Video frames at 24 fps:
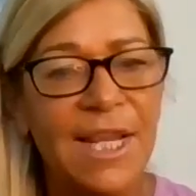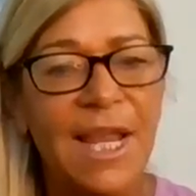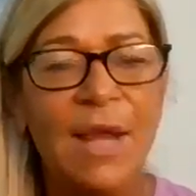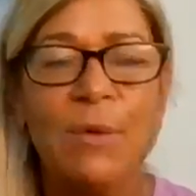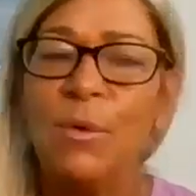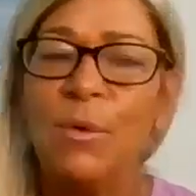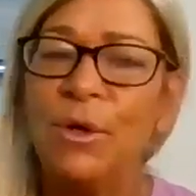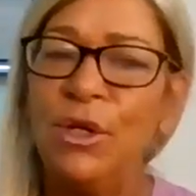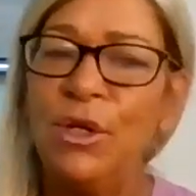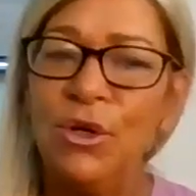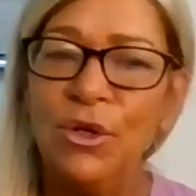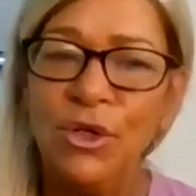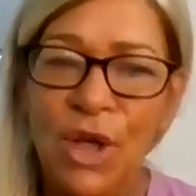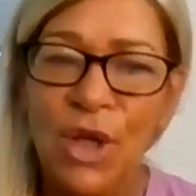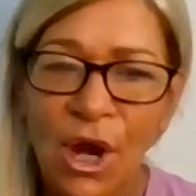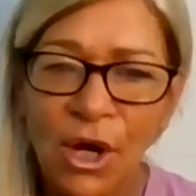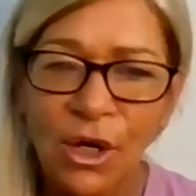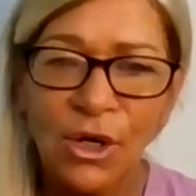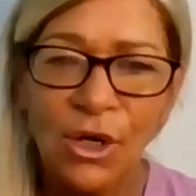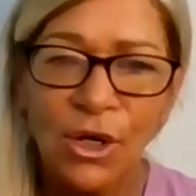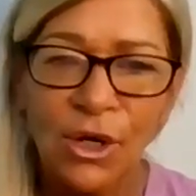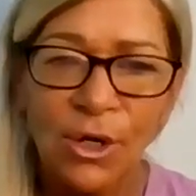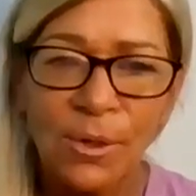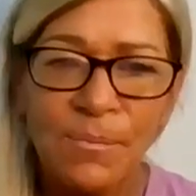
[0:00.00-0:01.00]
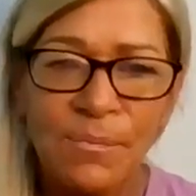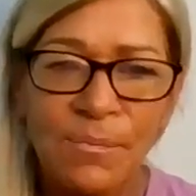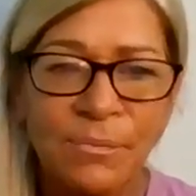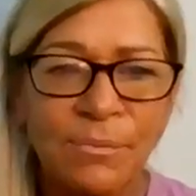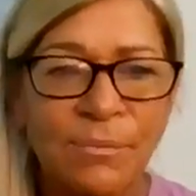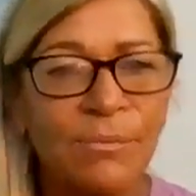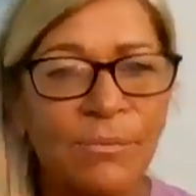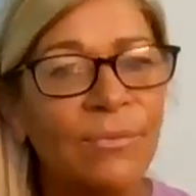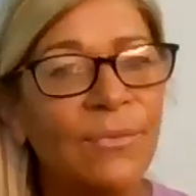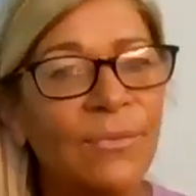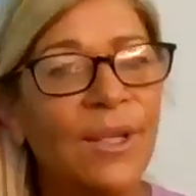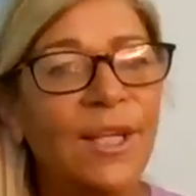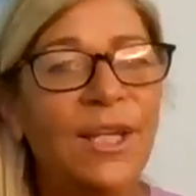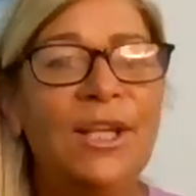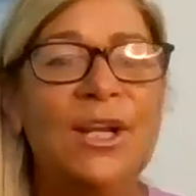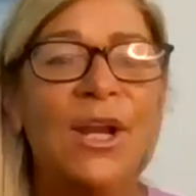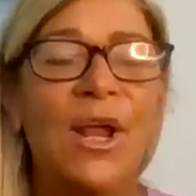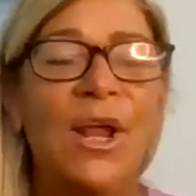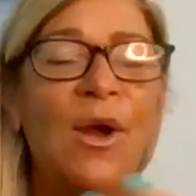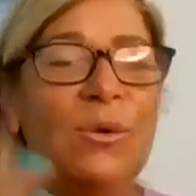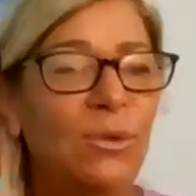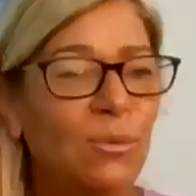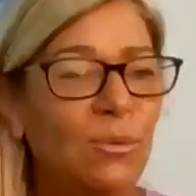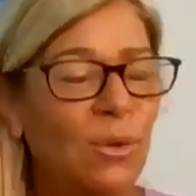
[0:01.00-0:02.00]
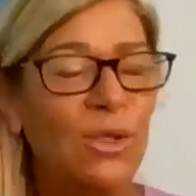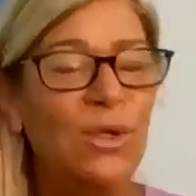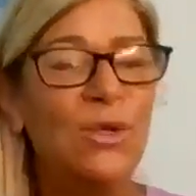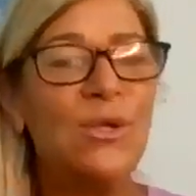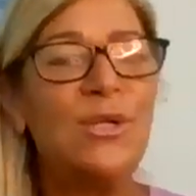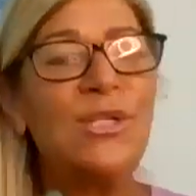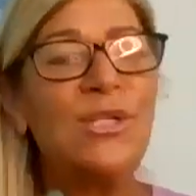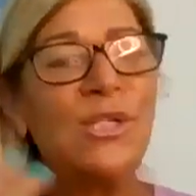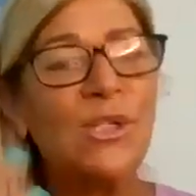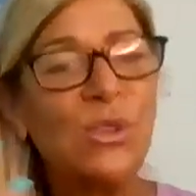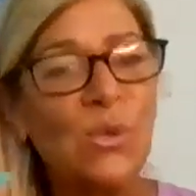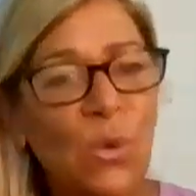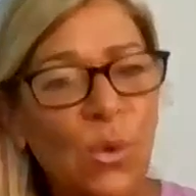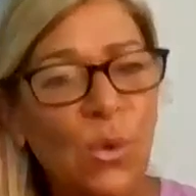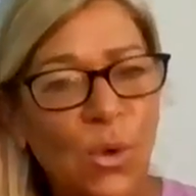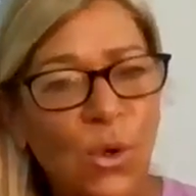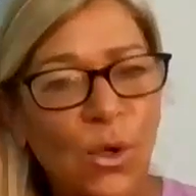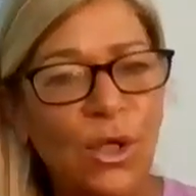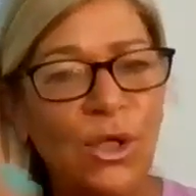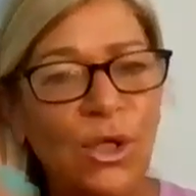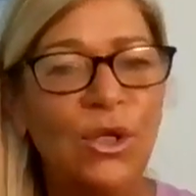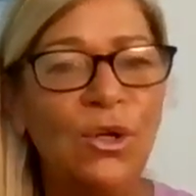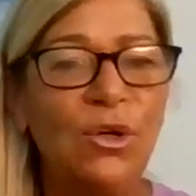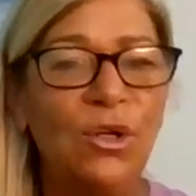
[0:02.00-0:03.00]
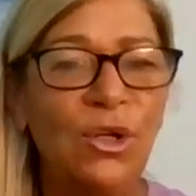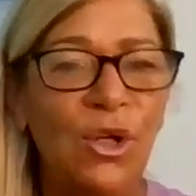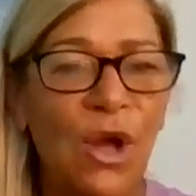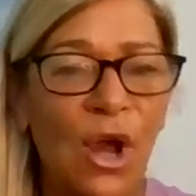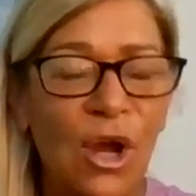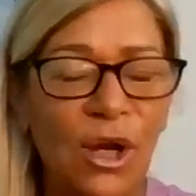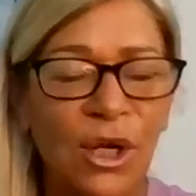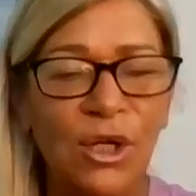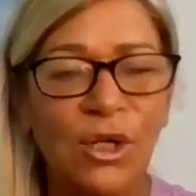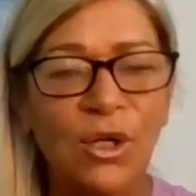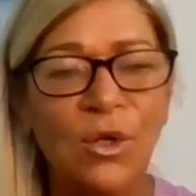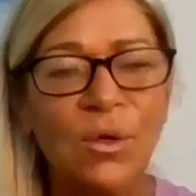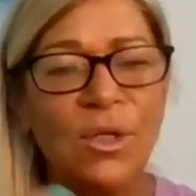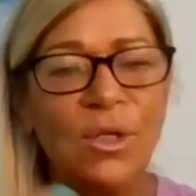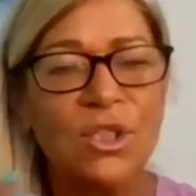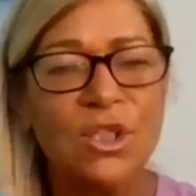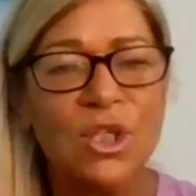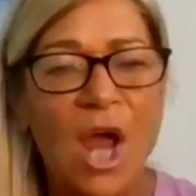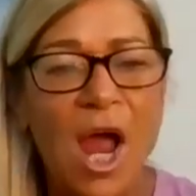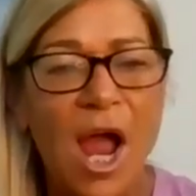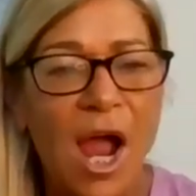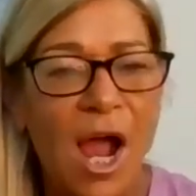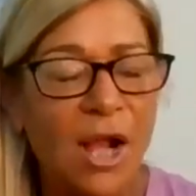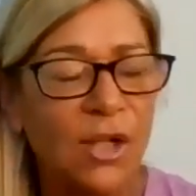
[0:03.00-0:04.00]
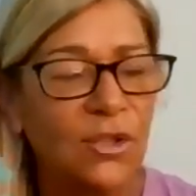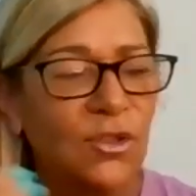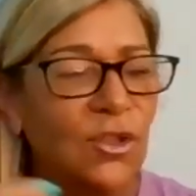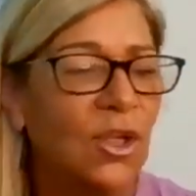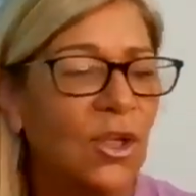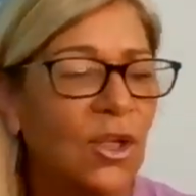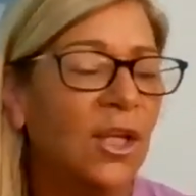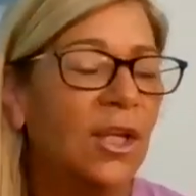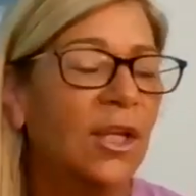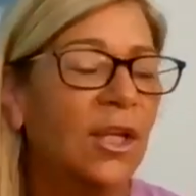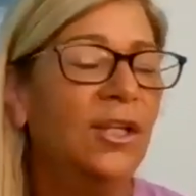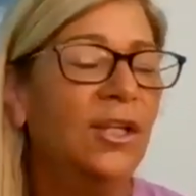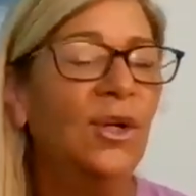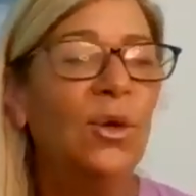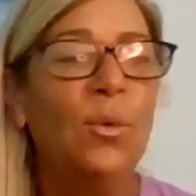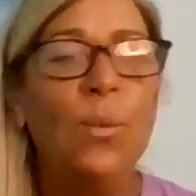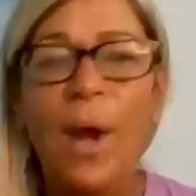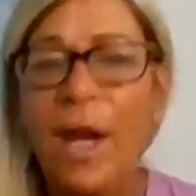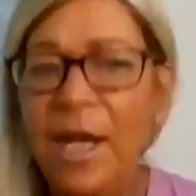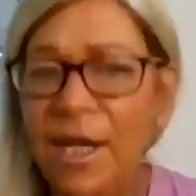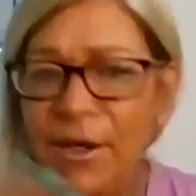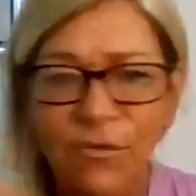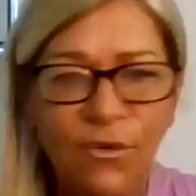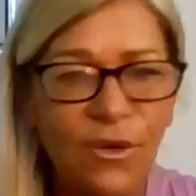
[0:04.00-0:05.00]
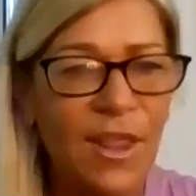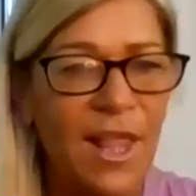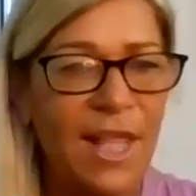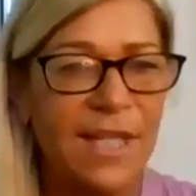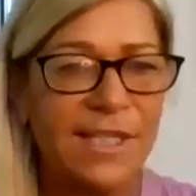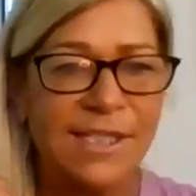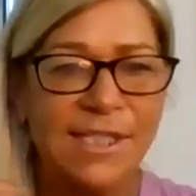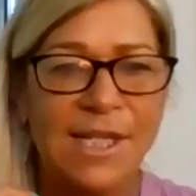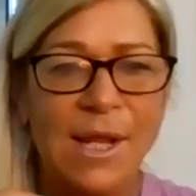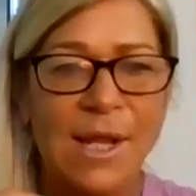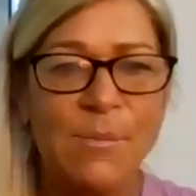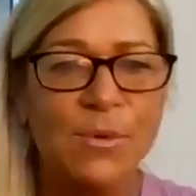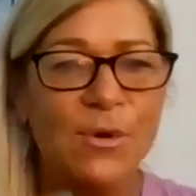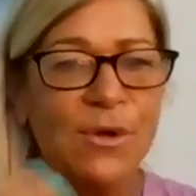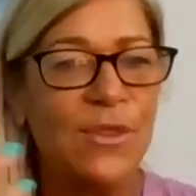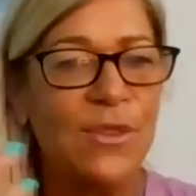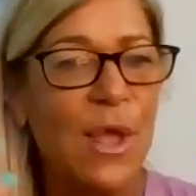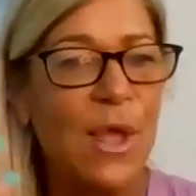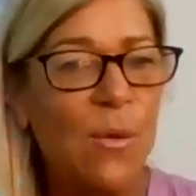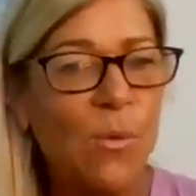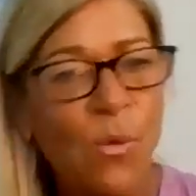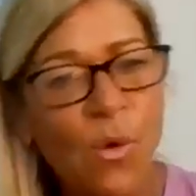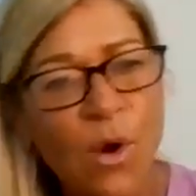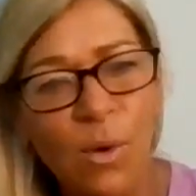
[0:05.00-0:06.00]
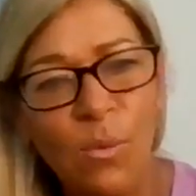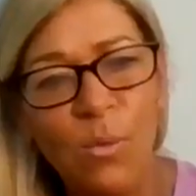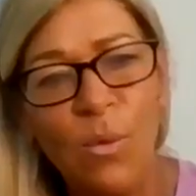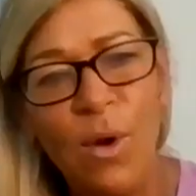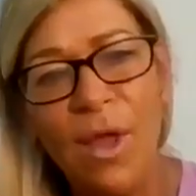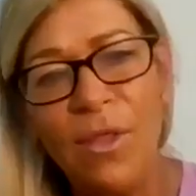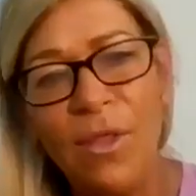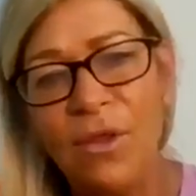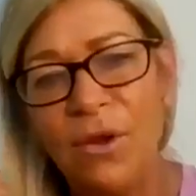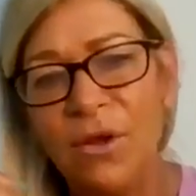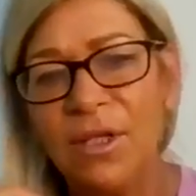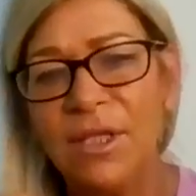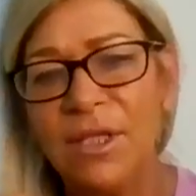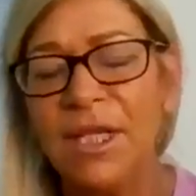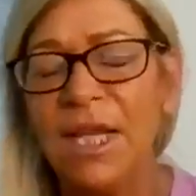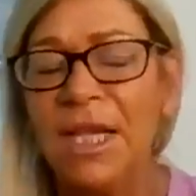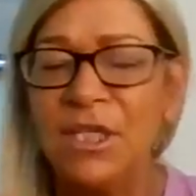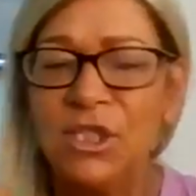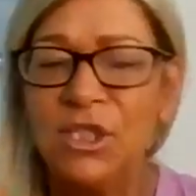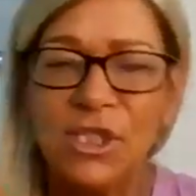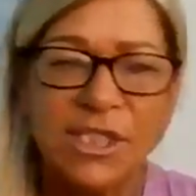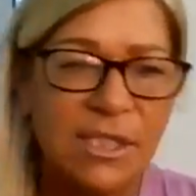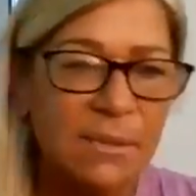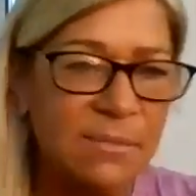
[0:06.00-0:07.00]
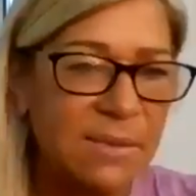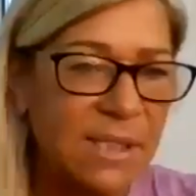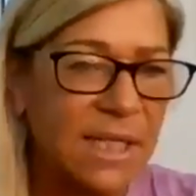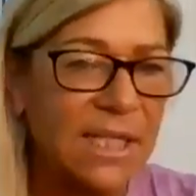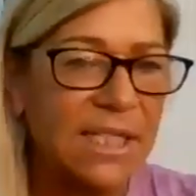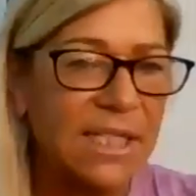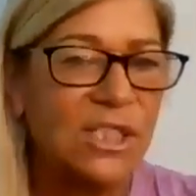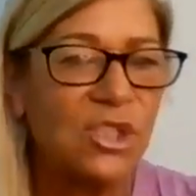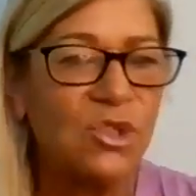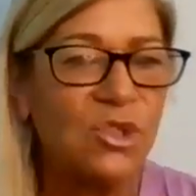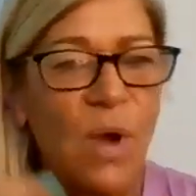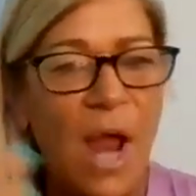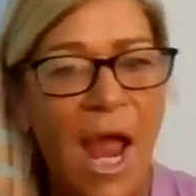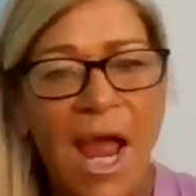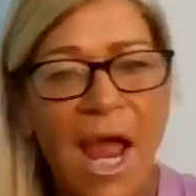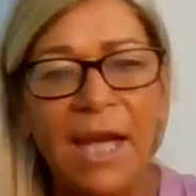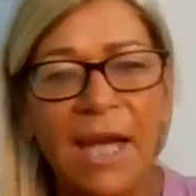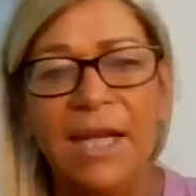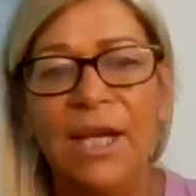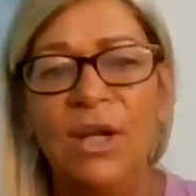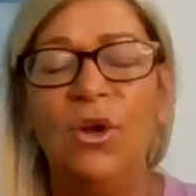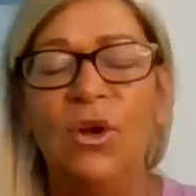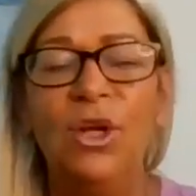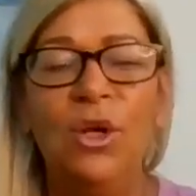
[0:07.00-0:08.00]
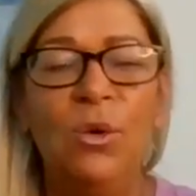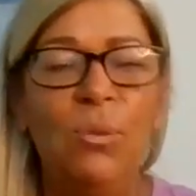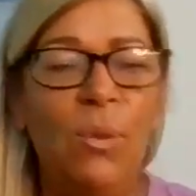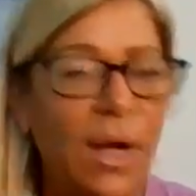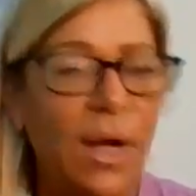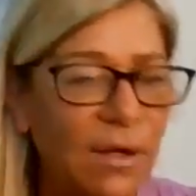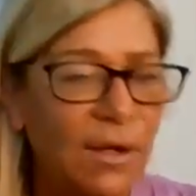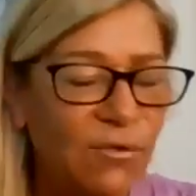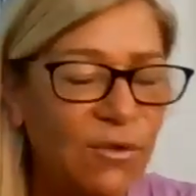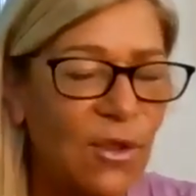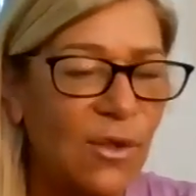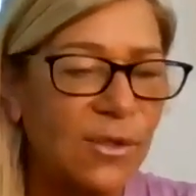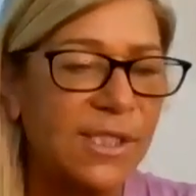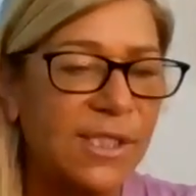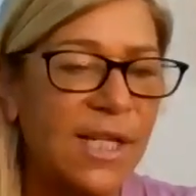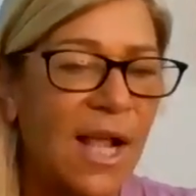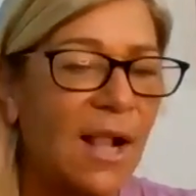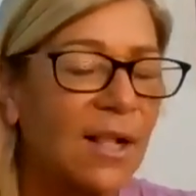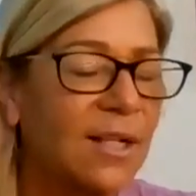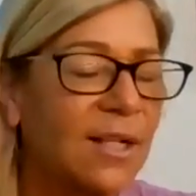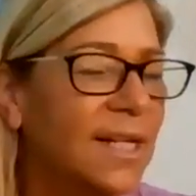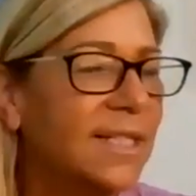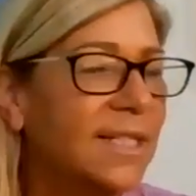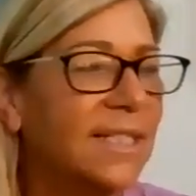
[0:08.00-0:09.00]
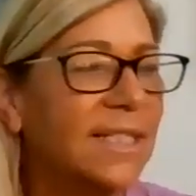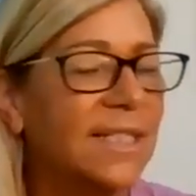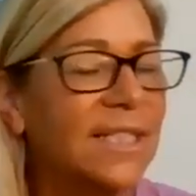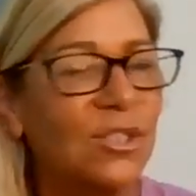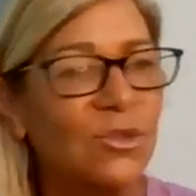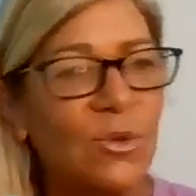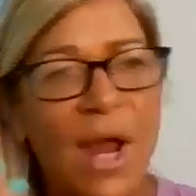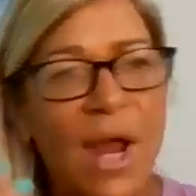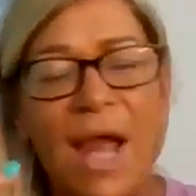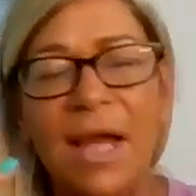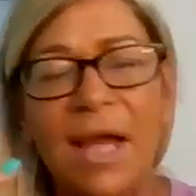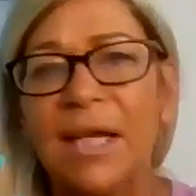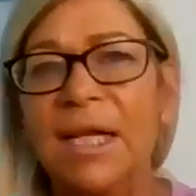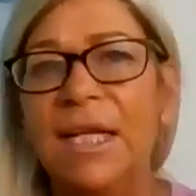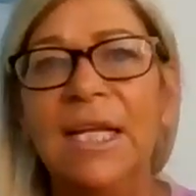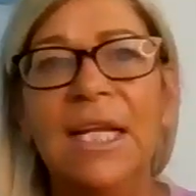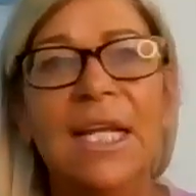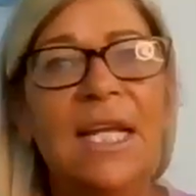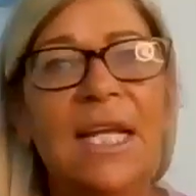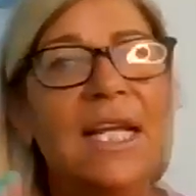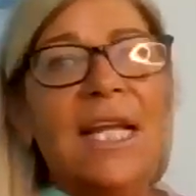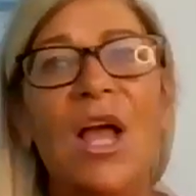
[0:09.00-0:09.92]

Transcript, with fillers: And when you're younger, you know, when you're in school and you're young and you're a child, you're waiting for that summer and that warm weather, and it just seems like it's dragging, or you're waiting for those holidays, it's dragging.